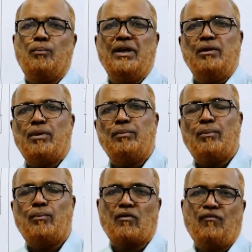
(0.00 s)
the minimum
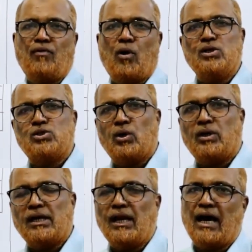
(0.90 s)
number of
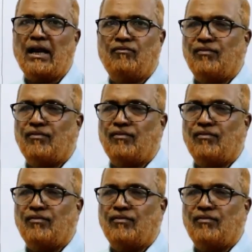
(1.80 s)
horizontal and